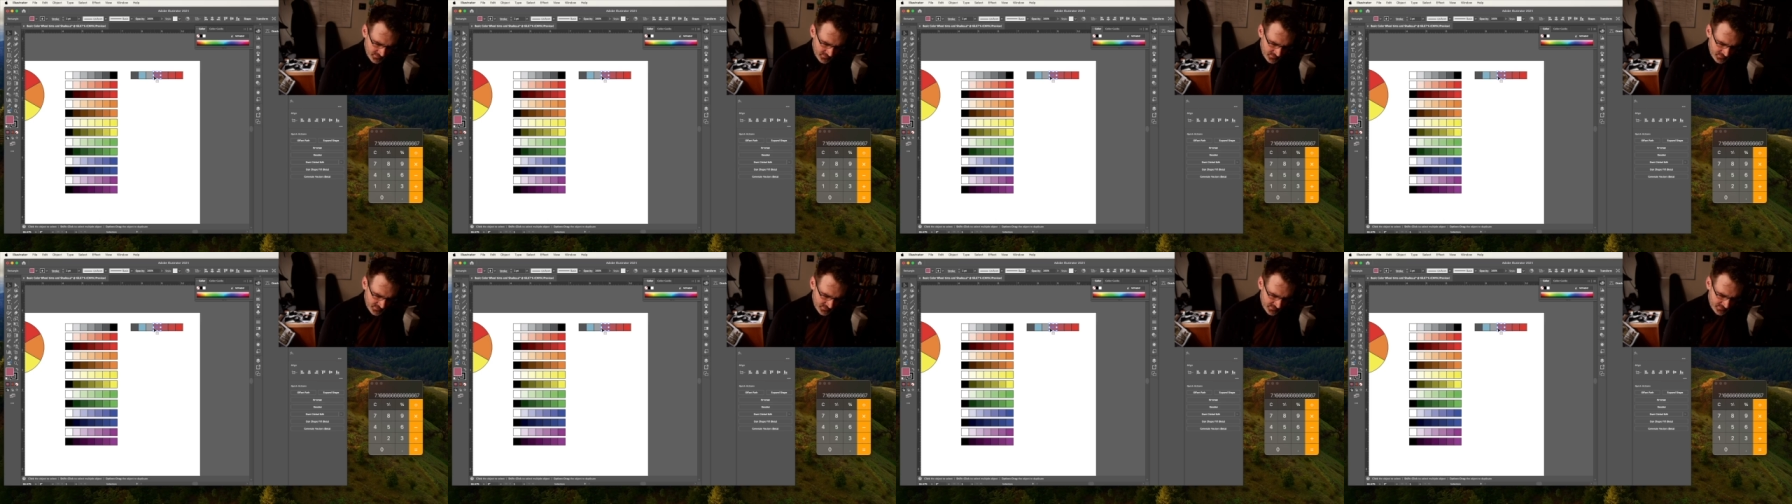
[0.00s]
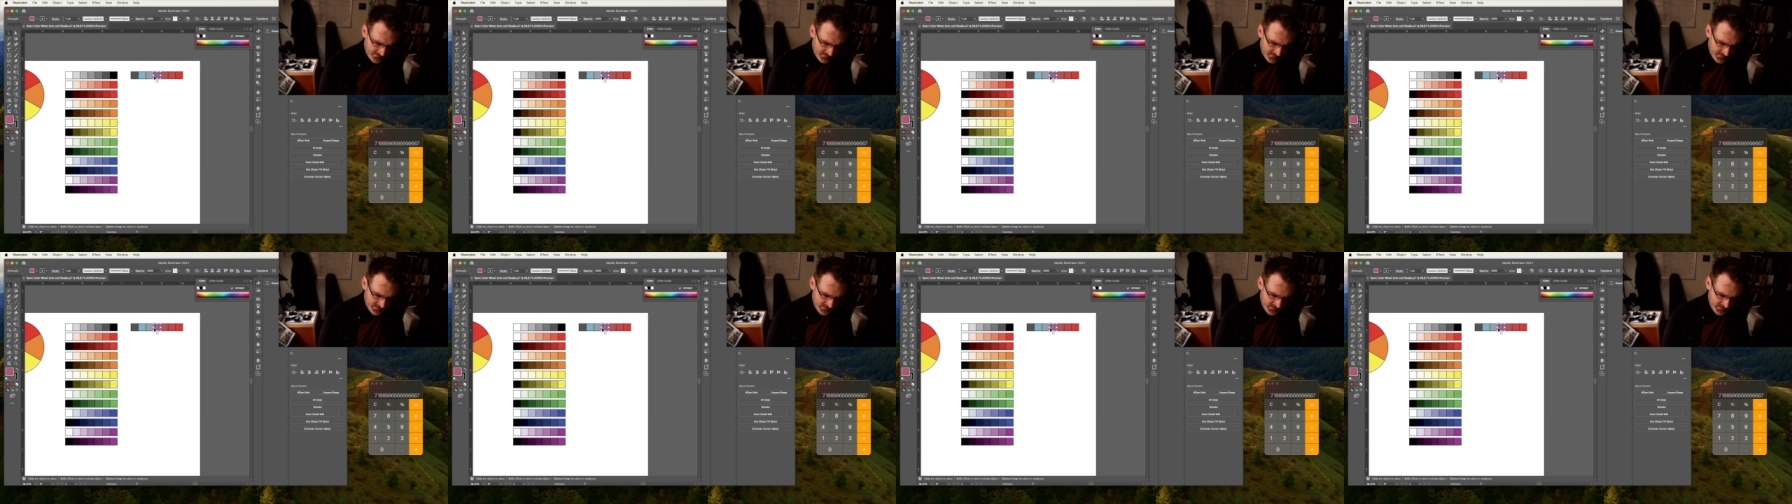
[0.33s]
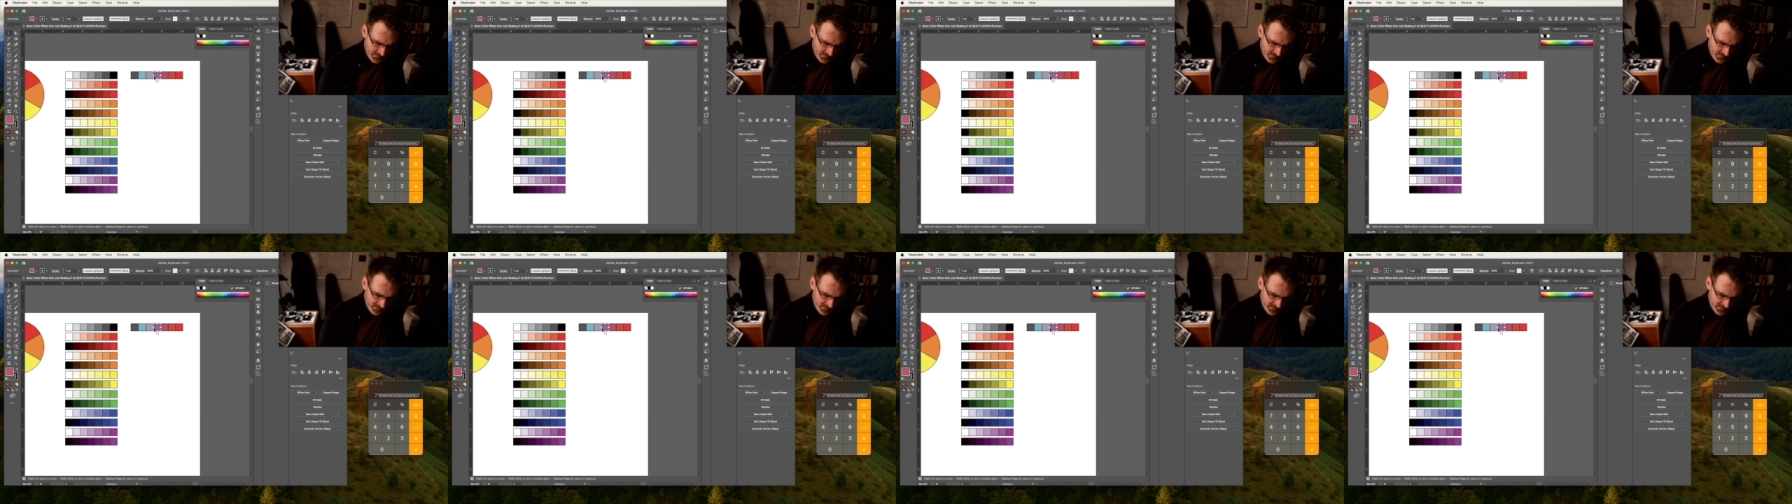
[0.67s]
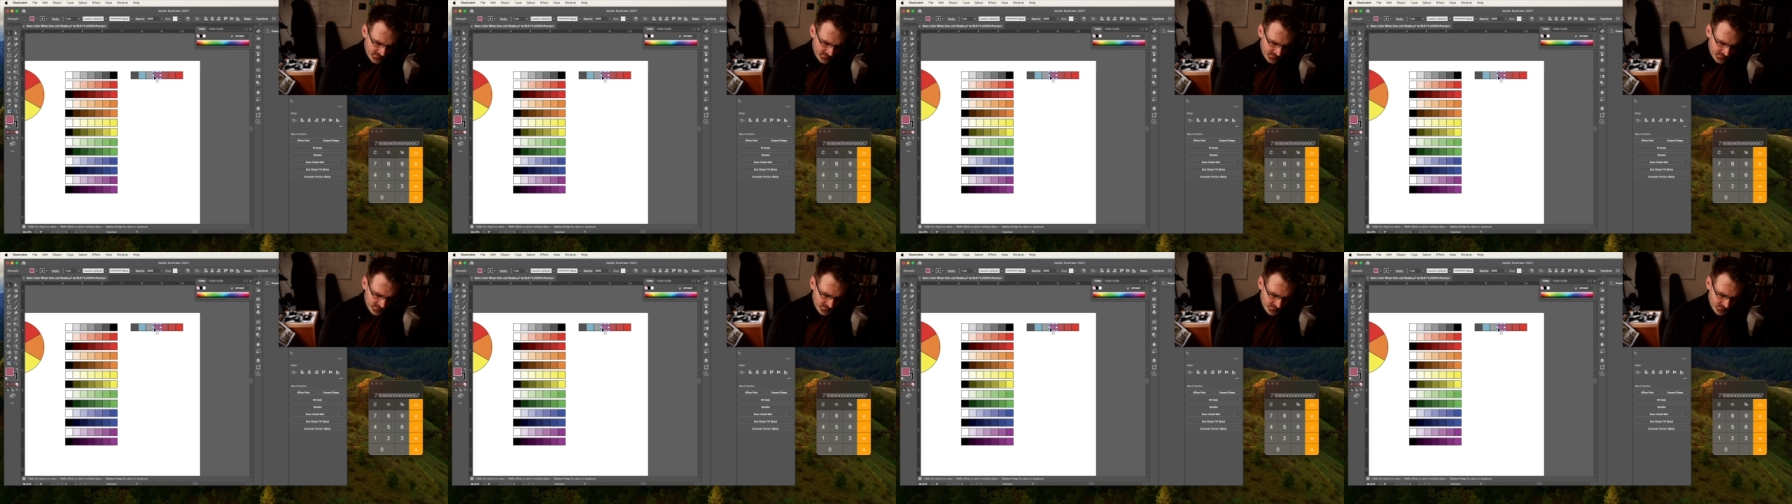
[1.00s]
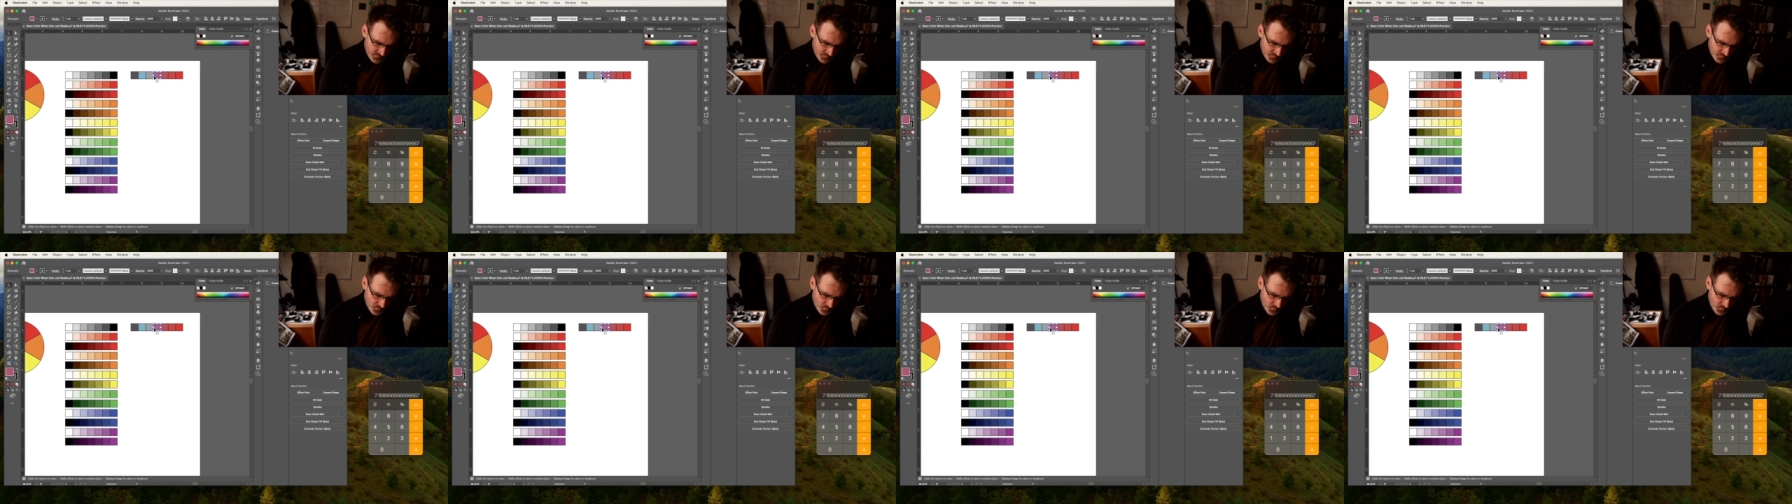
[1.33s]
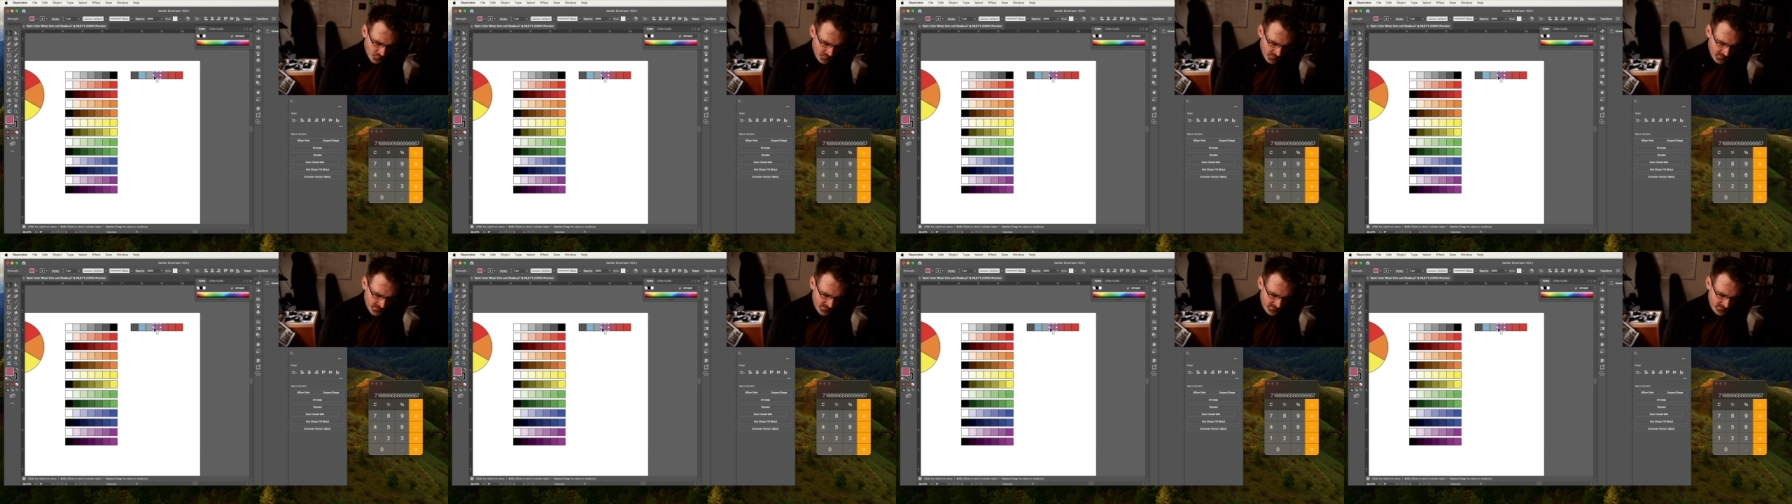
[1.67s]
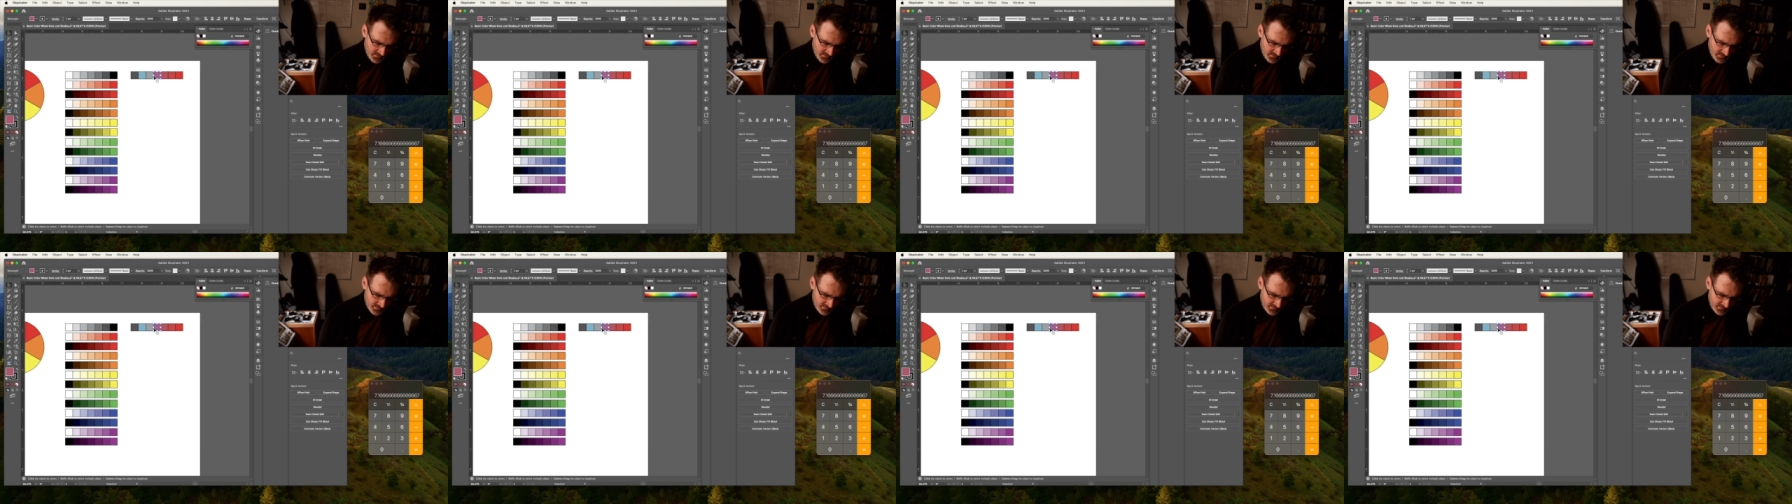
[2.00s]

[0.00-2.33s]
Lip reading: 71,